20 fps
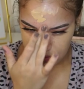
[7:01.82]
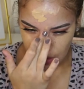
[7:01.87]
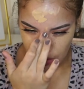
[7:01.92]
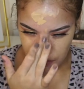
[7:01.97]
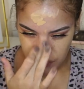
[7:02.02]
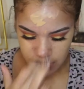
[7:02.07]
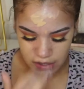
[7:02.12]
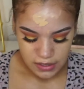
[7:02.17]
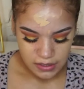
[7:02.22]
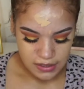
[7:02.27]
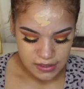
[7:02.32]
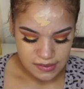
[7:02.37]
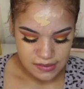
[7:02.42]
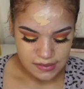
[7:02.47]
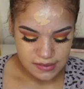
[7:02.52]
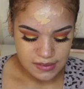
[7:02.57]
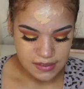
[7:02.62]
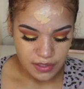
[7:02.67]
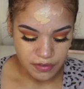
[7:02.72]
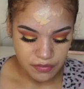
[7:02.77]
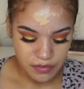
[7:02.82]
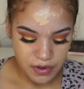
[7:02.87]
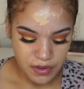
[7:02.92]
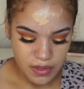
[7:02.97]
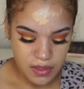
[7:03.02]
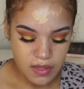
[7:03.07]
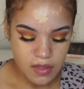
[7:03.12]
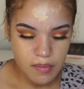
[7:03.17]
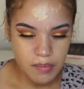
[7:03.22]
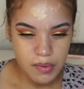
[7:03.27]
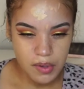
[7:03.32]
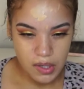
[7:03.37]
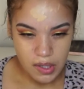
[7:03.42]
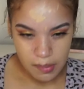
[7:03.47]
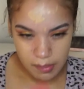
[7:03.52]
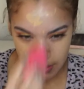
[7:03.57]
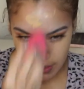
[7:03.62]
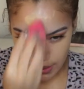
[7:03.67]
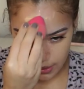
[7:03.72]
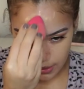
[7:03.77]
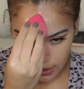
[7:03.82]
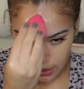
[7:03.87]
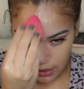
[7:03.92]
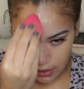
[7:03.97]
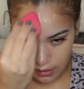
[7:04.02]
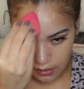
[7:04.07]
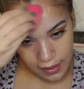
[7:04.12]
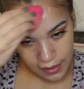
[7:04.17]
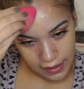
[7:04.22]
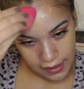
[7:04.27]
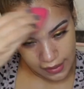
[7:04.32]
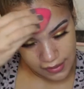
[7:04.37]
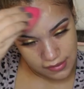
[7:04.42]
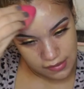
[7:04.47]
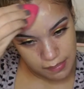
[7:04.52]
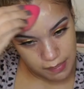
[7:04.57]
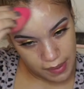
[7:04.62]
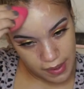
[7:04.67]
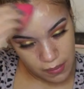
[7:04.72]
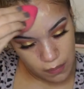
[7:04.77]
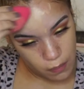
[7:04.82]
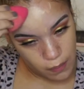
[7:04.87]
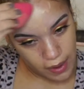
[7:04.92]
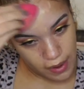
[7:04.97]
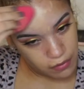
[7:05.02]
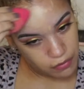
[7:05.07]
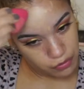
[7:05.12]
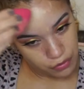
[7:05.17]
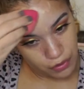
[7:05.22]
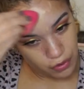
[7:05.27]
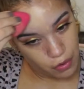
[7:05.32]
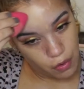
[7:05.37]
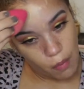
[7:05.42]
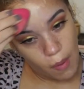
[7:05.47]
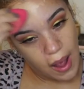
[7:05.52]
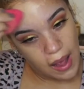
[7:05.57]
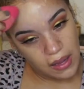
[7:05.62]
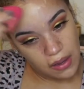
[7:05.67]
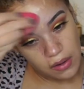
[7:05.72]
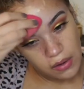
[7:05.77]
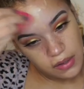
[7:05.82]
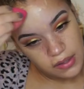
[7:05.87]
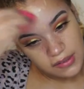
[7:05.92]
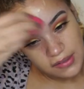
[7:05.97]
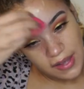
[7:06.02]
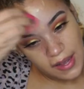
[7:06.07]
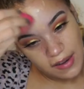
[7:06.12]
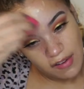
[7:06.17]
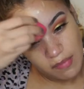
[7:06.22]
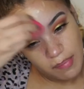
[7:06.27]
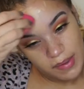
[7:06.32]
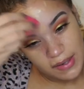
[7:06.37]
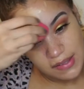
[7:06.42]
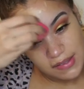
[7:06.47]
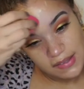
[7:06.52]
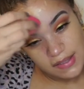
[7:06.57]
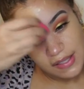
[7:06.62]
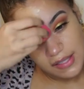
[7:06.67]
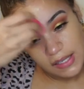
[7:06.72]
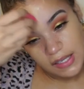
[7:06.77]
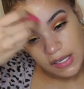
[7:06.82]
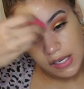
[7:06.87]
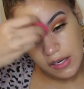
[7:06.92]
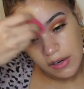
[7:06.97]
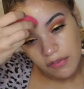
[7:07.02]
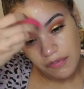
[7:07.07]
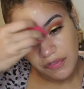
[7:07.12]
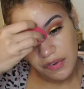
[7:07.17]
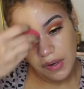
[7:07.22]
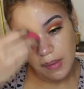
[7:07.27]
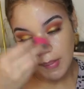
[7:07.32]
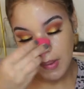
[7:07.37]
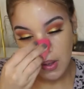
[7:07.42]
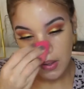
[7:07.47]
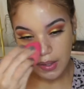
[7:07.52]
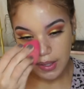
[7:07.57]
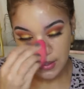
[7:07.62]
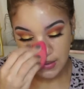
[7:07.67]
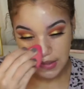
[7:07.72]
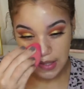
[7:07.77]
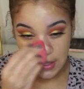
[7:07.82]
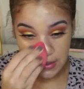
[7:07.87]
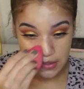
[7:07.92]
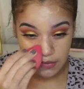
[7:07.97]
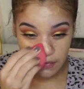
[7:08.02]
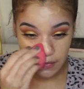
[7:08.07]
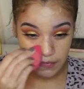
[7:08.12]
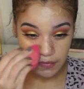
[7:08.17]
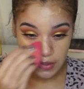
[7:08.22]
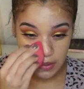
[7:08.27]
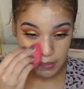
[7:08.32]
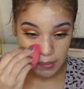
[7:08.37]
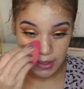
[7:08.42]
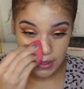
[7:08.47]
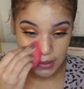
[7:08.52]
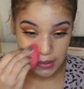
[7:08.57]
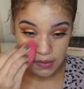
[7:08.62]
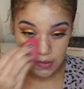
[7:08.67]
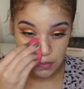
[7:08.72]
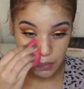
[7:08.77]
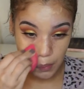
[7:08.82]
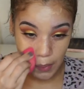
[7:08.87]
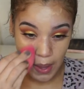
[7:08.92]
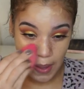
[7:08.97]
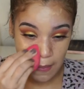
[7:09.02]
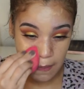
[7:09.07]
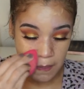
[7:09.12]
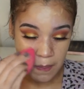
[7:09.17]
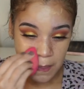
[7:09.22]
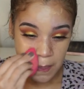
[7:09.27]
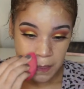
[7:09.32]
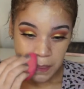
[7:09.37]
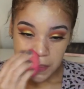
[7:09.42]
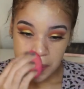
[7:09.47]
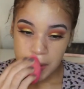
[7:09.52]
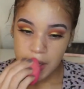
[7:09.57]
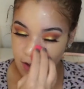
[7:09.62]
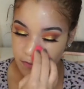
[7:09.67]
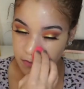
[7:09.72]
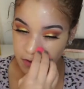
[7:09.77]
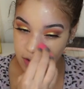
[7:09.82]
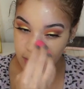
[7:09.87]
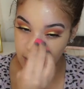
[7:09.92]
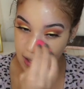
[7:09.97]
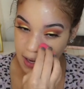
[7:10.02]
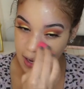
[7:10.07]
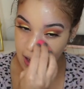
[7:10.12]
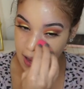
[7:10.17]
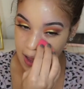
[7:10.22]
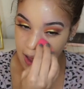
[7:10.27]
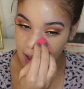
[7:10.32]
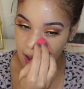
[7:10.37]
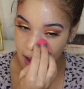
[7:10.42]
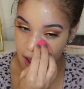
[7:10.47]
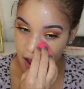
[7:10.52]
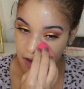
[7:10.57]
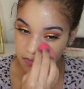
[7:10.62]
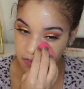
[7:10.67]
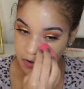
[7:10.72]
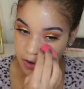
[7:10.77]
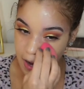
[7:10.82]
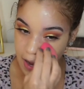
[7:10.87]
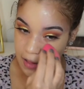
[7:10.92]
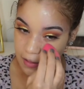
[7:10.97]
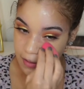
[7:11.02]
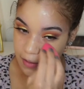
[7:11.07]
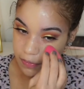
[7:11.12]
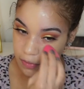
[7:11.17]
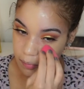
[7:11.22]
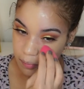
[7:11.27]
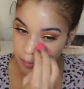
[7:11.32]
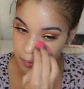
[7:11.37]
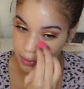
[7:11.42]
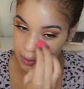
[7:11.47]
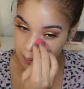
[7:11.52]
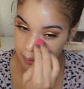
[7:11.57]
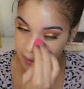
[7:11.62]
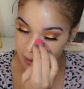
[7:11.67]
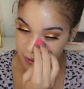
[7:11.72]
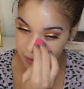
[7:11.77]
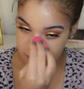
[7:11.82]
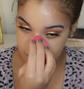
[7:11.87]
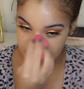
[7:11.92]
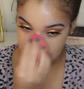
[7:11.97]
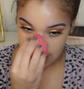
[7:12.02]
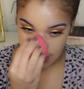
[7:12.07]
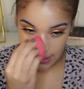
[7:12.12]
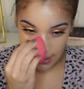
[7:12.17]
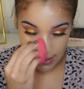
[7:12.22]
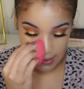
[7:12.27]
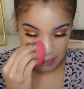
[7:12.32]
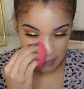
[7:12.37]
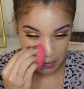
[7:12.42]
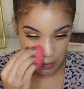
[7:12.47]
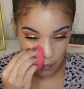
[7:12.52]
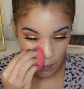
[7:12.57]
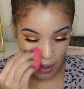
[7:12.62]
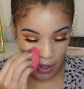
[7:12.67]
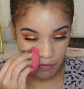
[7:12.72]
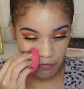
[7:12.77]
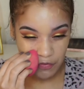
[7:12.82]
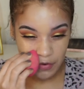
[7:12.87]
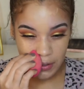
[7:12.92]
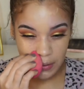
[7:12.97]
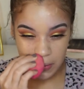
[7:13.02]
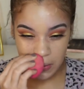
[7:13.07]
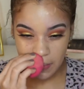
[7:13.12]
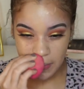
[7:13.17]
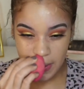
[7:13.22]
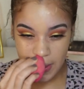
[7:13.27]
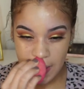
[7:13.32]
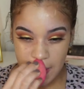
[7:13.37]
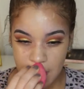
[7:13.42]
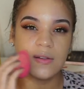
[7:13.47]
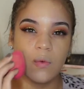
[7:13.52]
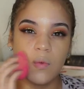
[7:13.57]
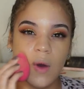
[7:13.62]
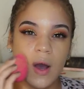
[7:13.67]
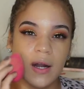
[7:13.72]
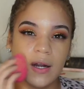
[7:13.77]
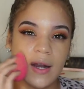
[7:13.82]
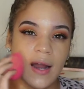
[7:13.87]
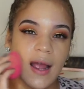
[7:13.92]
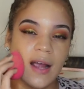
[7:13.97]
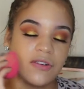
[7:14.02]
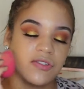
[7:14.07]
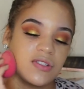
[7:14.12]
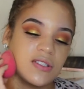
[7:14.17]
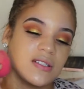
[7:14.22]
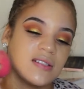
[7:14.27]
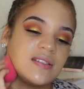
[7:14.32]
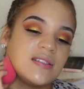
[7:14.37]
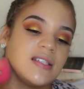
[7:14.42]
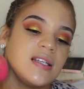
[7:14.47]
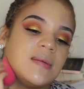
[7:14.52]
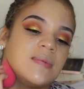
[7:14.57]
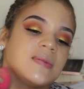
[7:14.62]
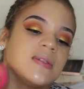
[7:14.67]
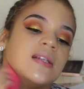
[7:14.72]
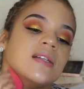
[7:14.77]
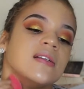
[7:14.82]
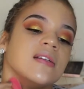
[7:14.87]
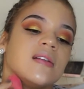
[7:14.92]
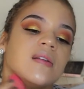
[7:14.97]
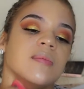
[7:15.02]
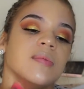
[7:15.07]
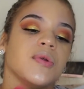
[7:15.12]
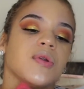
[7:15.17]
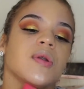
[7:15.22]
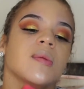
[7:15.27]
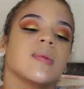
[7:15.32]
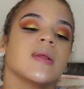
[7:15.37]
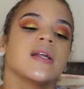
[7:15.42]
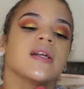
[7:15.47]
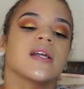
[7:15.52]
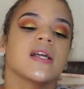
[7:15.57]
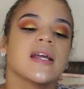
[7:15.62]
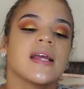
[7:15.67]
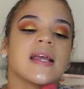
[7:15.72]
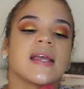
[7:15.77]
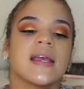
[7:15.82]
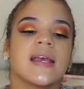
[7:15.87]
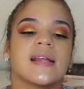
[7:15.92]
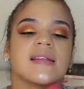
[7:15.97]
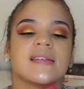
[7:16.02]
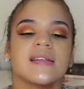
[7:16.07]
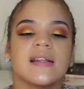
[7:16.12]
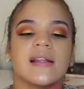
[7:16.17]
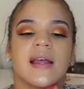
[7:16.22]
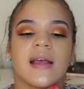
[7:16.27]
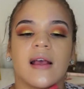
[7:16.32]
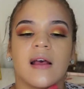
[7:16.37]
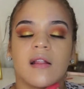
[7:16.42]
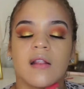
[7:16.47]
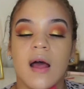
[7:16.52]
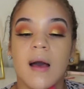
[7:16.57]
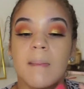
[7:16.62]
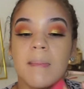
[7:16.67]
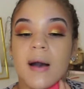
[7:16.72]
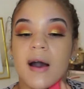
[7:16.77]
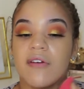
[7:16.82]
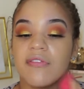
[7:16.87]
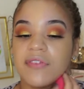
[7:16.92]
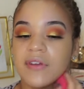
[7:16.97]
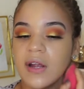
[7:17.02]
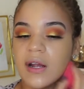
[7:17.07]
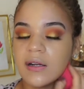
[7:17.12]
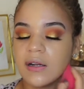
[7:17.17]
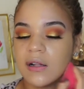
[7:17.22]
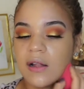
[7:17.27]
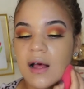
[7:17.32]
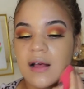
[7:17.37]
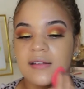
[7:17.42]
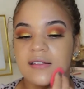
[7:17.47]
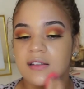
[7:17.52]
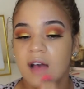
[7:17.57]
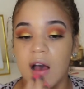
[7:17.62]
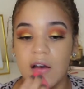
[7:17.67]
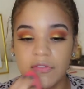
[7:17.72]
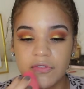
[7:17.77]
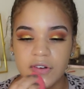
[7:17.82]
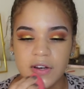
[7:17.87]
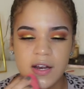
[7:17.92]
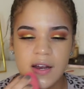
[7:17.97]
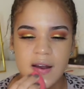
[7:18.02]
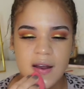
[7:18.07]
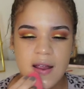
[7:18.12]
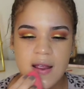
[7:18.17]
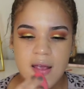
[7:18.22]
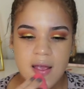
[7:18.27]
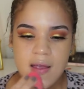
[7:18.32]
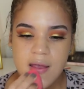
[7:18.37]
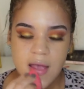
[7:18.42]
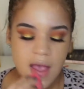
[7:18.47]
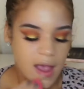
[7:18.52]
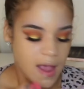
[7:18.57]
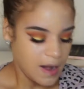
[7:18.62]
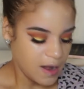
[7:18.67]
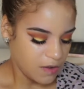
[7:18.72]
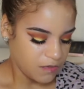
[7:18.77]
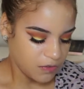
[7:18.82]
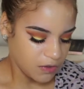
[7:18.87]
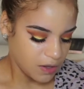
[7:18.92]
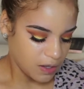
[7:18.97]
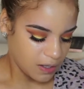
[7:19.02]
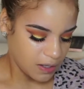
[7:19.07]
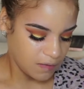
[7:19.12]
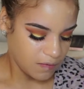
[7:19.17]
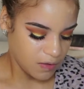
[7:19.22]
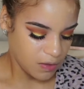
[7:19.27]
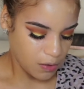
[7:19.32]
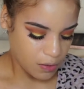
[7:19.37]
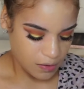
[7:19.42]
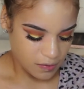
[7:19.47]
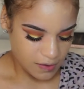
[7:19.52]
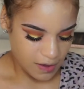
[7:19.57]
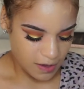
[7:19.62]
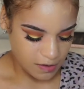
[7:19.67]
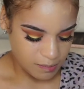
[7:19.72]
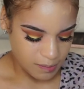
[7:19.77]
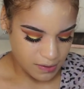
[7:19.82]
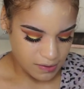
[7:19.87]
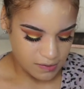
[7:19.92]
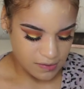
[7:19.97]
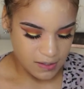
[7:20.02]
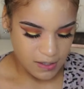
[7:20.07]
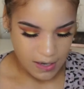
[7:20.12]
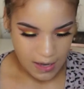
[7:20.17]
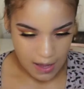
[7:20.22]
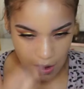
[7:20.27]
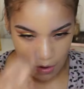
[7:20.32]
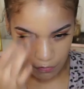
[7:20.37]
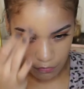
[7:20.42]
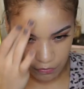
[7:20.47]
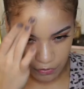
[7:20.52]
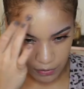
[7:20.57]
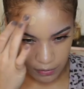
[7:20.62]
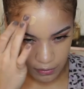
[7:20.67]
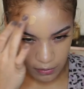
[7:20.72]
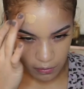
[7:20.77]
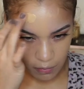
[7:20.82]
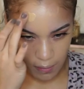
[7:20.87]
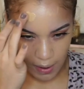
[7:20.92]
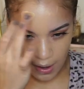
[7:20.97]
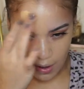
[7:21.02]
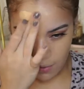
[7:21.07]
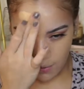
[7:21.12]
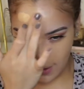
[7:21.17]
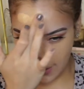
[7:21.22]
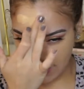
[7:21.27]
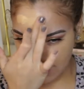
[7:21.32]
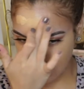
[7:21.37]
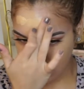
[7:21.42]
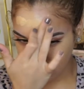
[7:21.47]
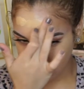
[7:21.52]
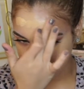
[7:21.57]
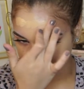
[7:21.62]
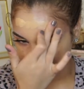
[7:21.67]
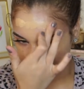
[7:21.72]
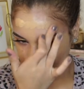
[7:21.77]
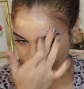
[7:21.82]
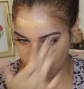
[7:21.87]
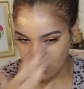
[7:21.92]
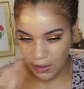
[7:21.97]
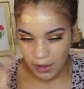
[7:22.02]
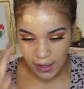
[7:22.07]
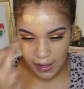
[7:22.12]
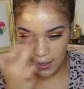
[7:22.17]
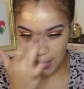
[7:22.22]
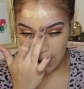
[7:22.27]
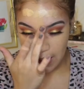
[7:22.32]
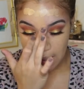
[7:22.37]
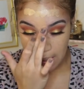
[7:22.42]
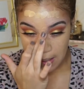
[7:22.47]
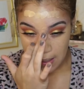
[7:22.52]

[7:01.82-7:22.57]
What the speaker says: definitely stiffer than the Beauty Blender. Like, it's been wet for a while. It's kind of been sitting here for about like 10 to 15 minutes wet. I feel like after I let the Beauty Blender sit and be wet for a little bit, the water actually seeps into the Beauty Blender. It gets it like a lot puffier and a lot softer. And I feel like even though this has been sitting out for a little while, I still don't feel like